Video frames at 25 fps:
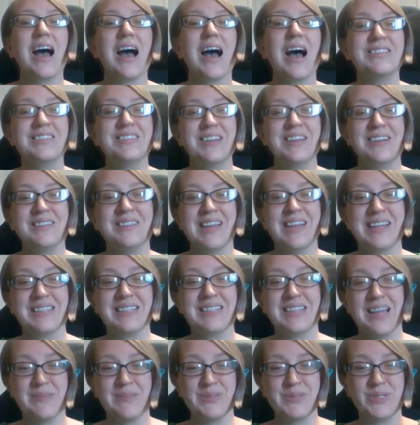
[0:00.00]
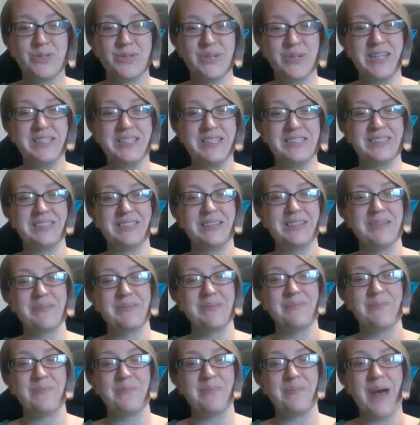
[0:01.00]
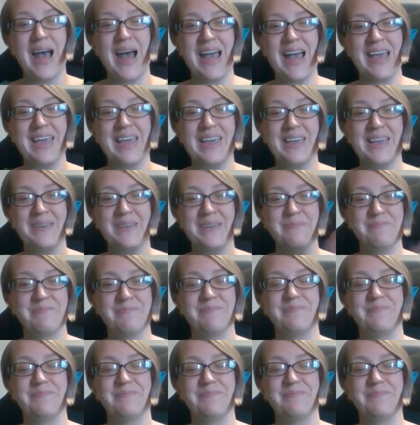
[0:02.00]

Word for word: Until next time, students, bye.